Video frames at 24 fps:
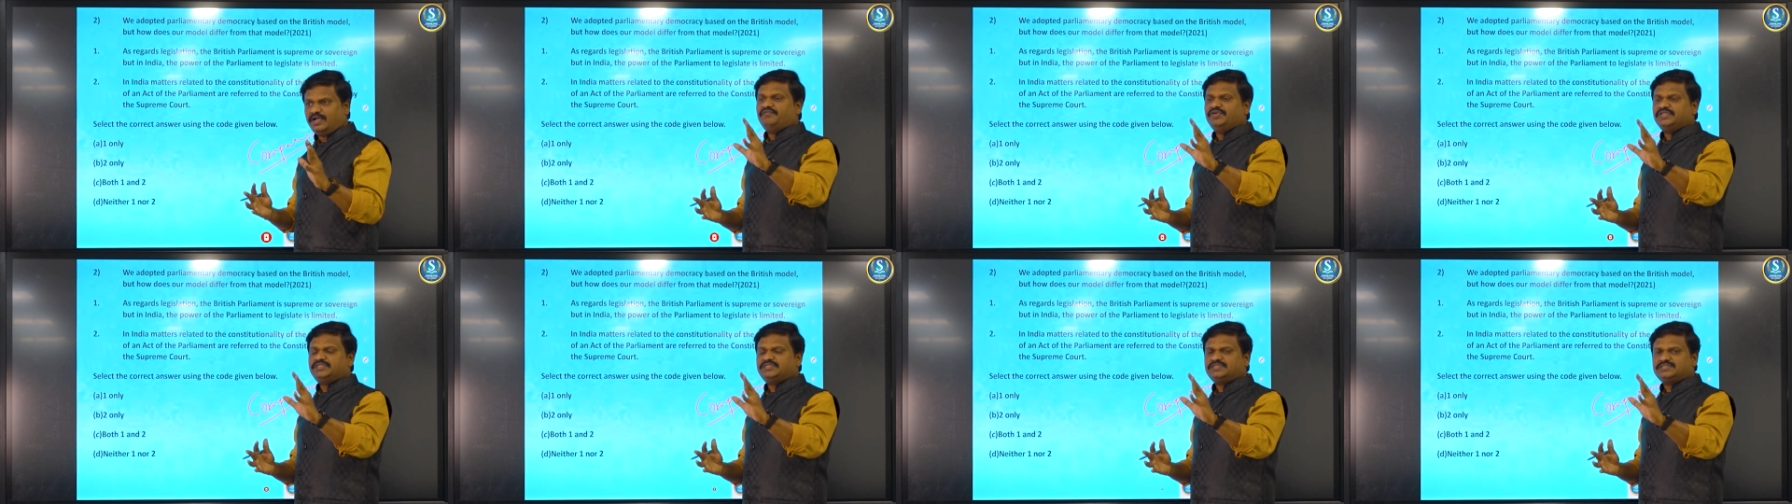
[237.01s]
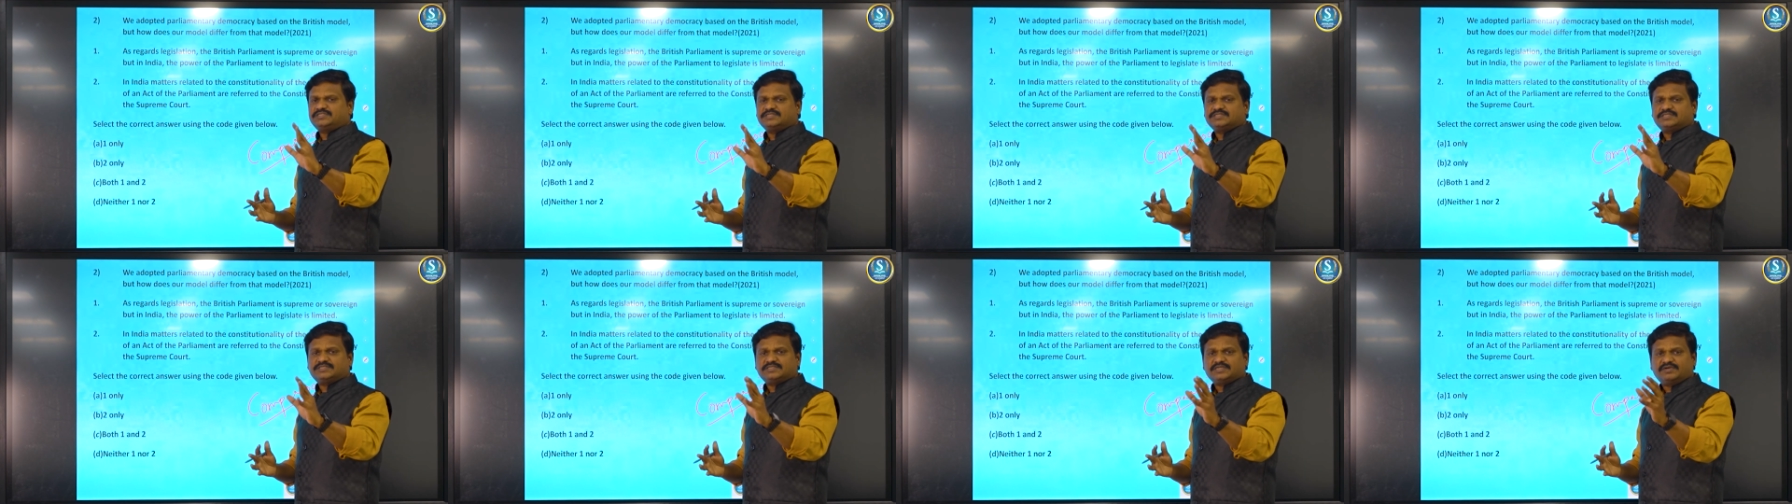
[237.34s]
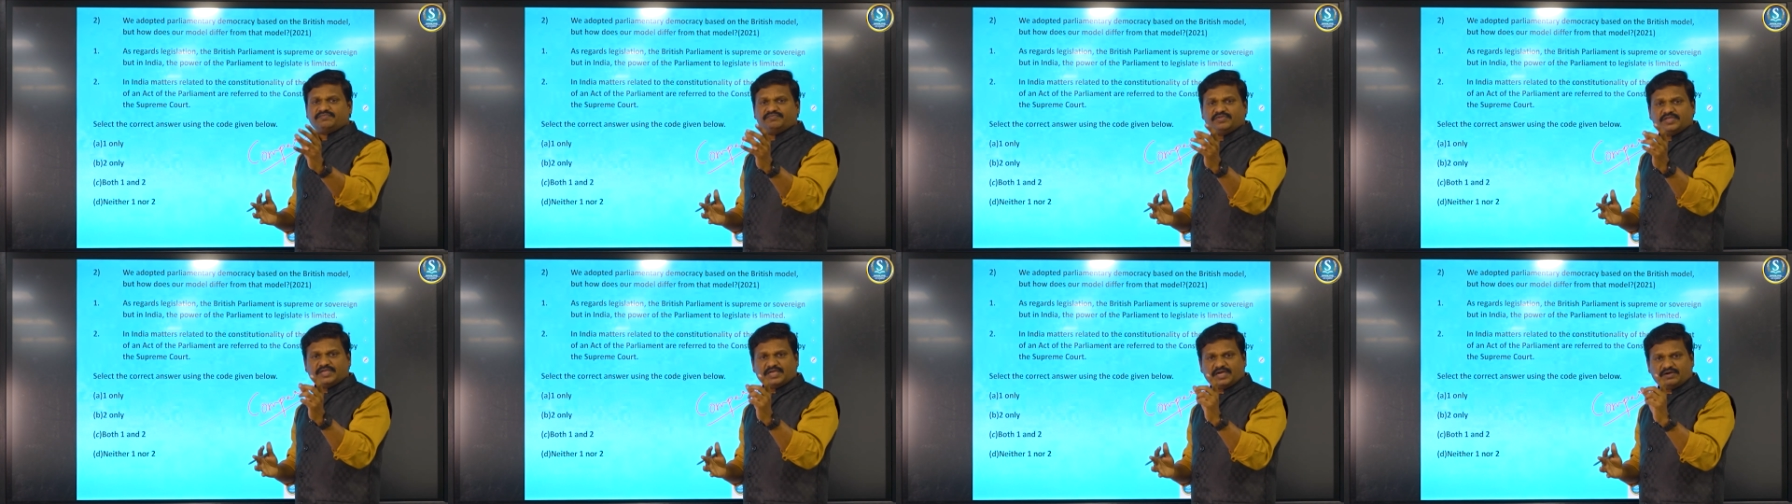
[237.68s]
Which
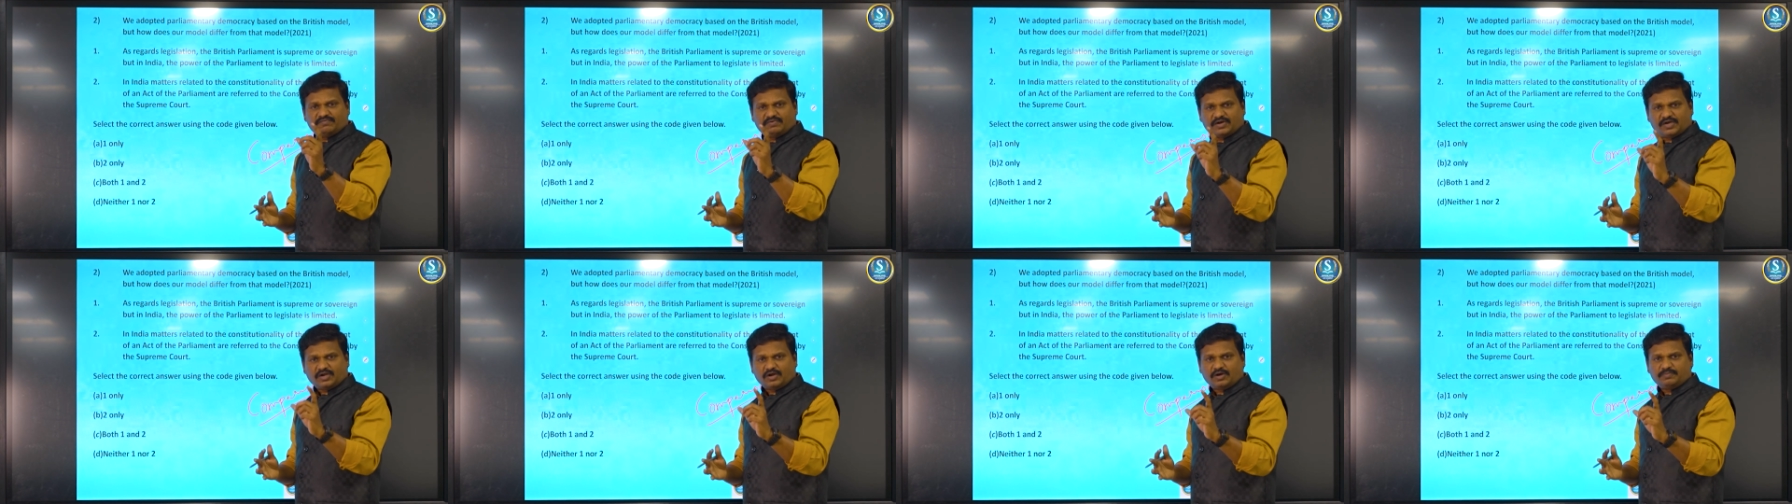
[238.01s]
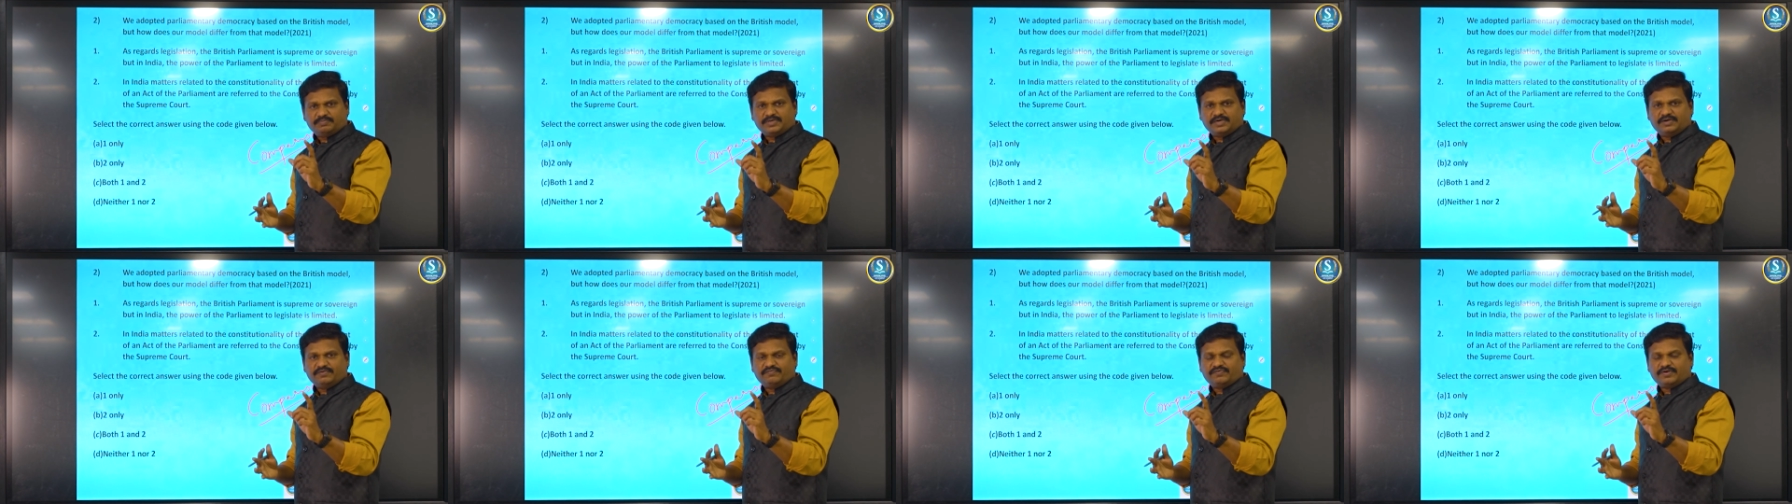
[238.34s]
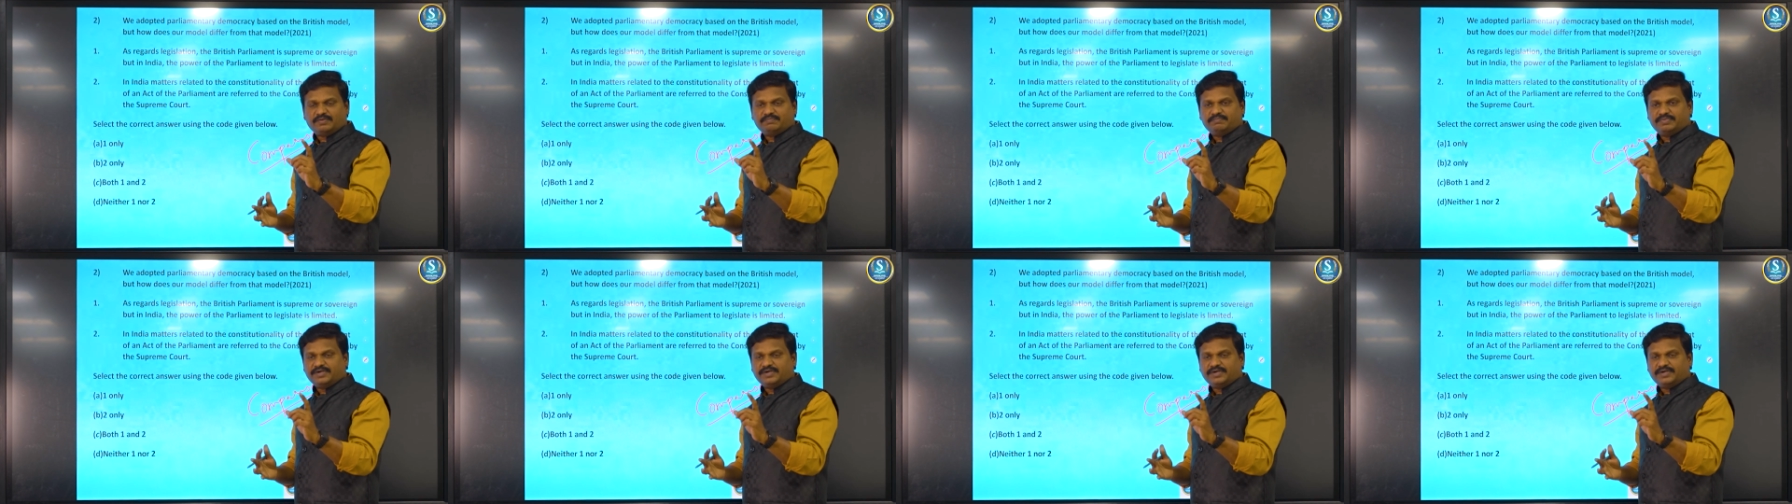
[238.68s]
system we have adopted from